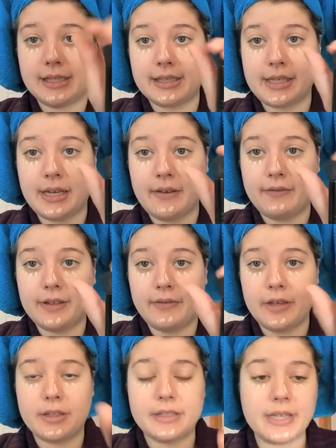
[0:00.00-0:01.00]
It's kind of
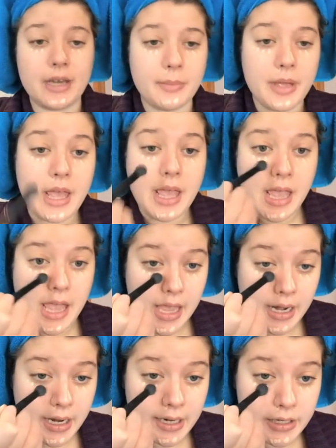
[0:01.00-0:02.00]
fluffy on the top,
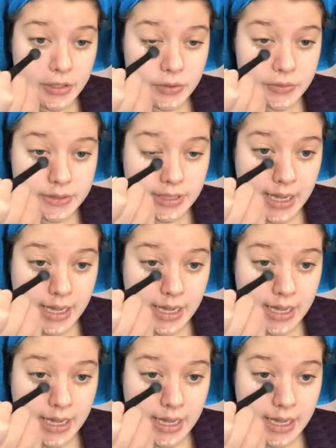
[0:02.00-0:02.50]
and I use